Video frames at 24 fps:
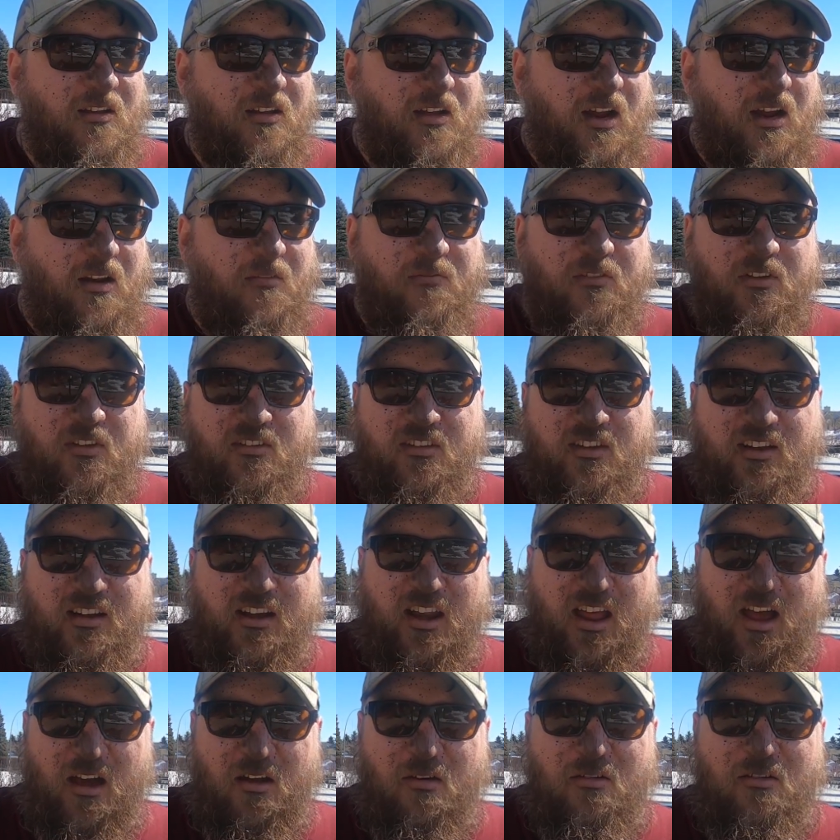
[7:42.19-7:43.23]
Kind of feels like
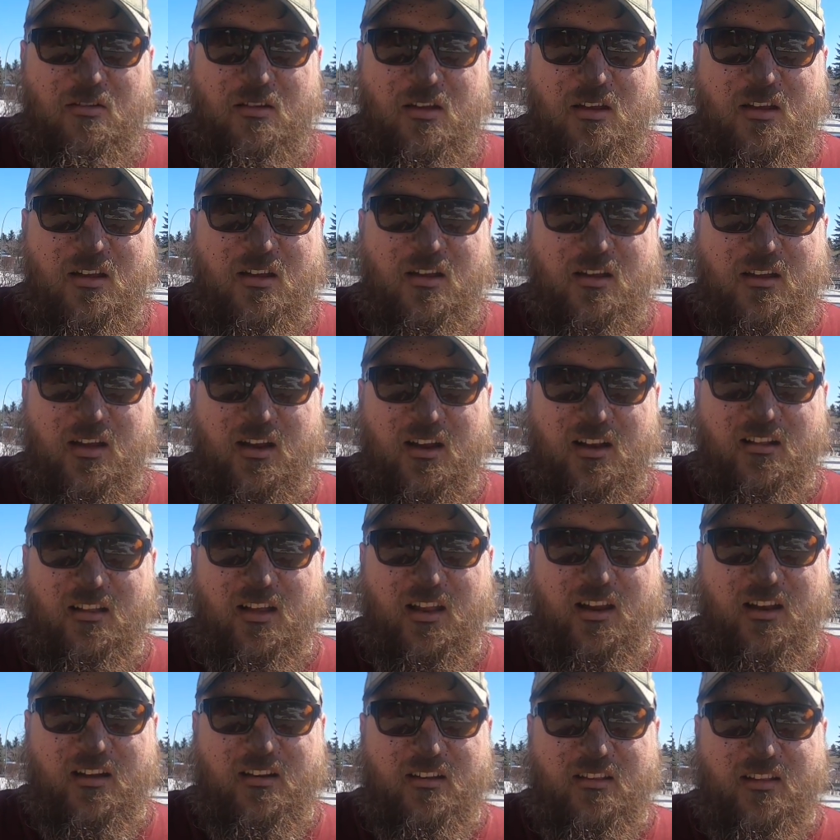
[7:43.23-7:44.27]
now. Kind of
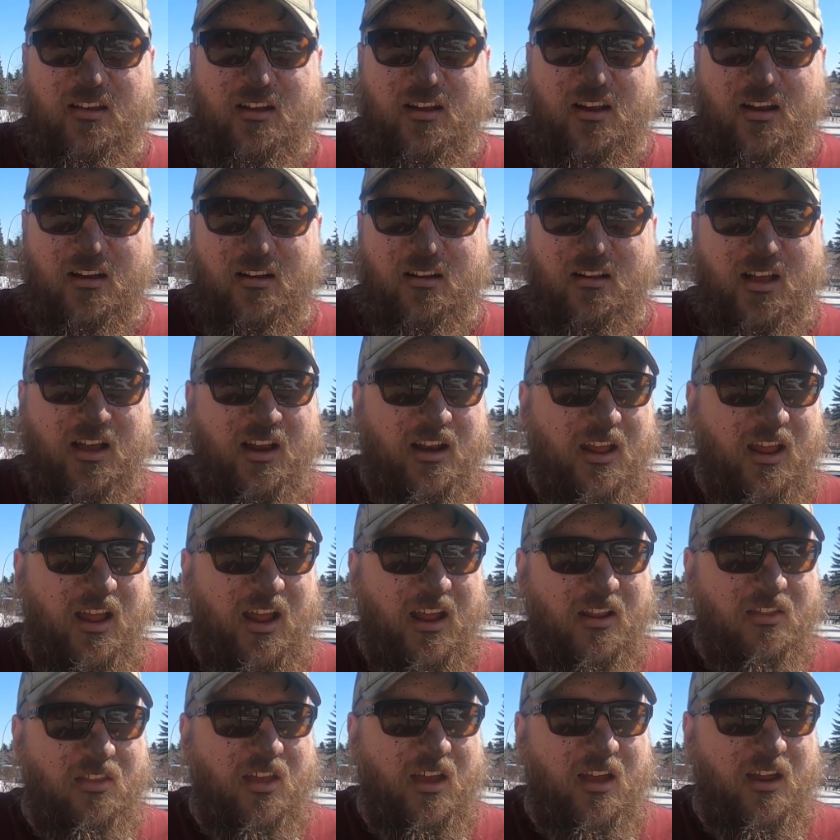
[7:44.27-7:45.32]
glad I did that. Kind of glad I
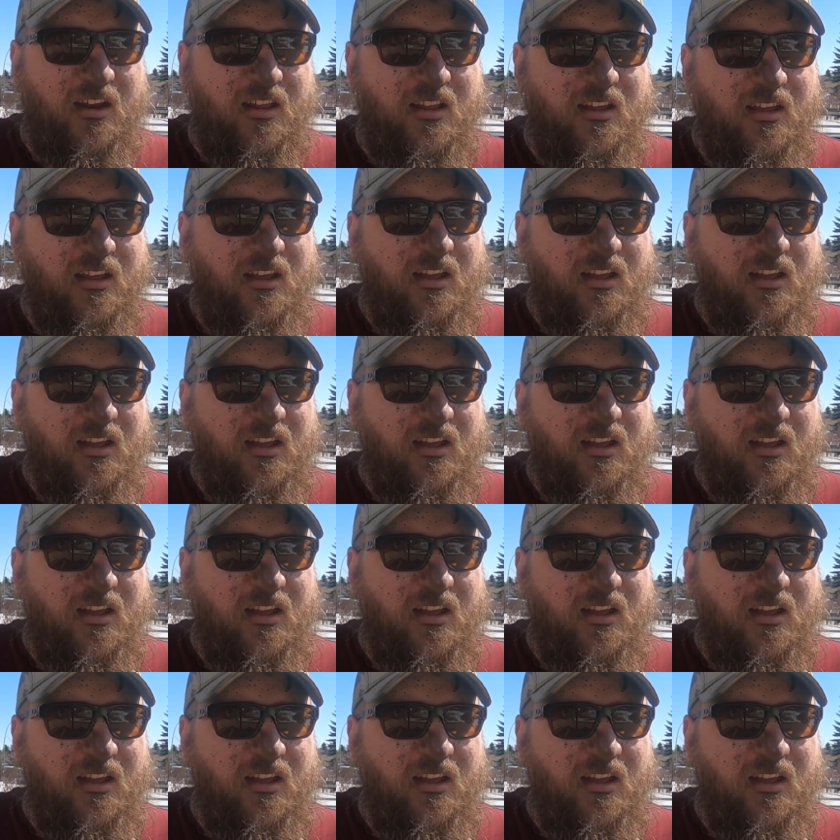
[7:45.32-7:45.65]
had that.